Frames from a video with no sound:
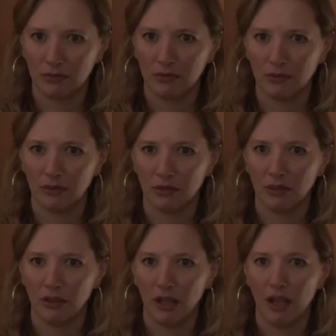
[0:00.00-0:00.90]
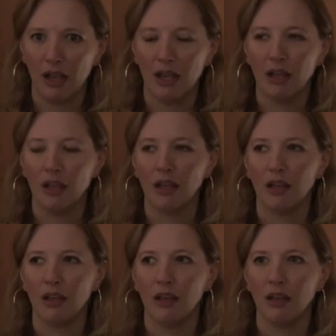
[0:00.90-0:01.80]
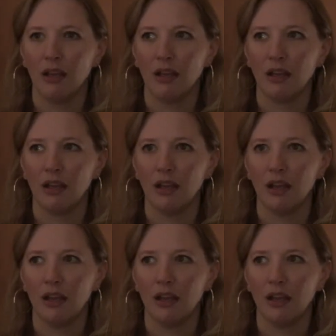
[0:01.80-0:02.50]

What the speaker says: No one is speaking in this clip.